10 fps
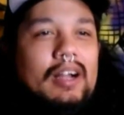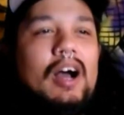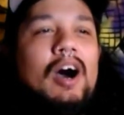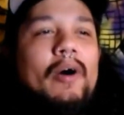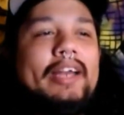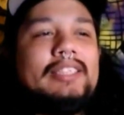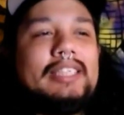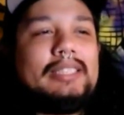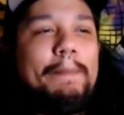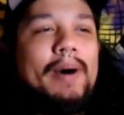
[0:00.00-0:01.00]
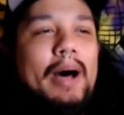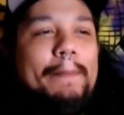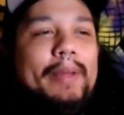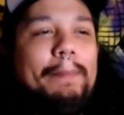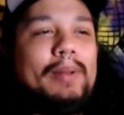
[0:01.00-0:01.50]
Oh, and he's into
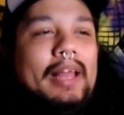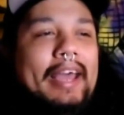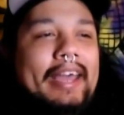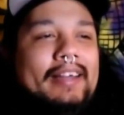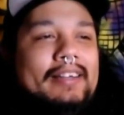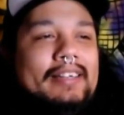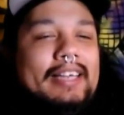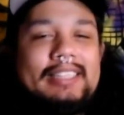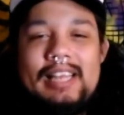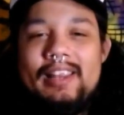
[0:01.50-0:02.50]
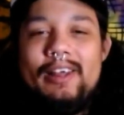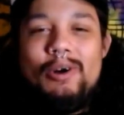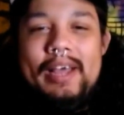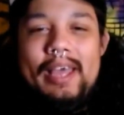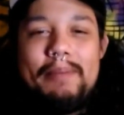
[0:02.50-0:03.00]
puppet play. He has a
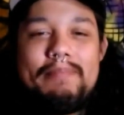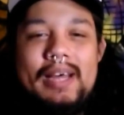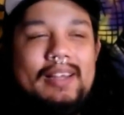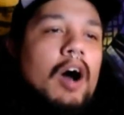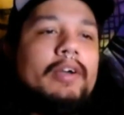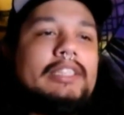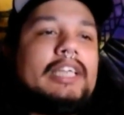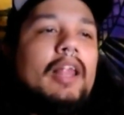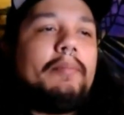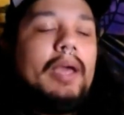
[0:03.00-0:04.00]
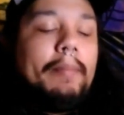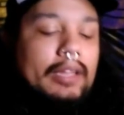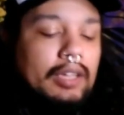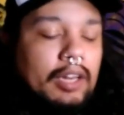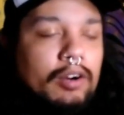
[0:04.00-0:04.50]
little him. Oh, he's telling me
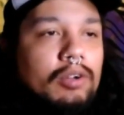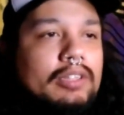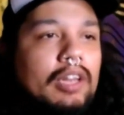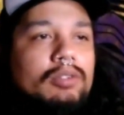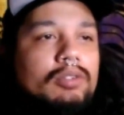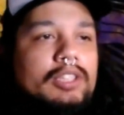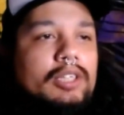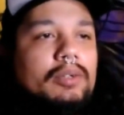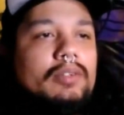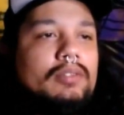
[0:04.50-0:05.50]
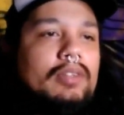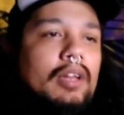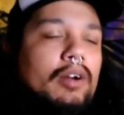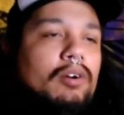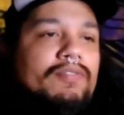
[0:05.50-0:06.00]
about the little dude. The
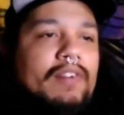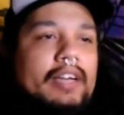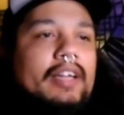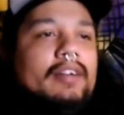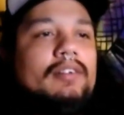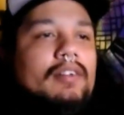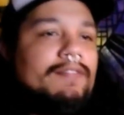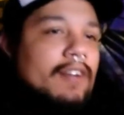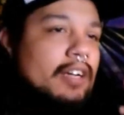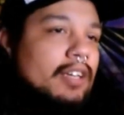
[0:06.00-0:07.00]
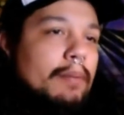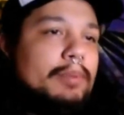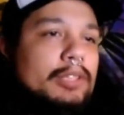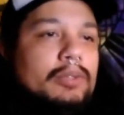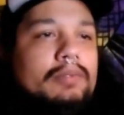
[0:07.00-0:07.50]
little fucking, the fucked
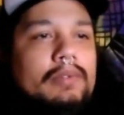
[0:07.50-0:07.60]
up dude.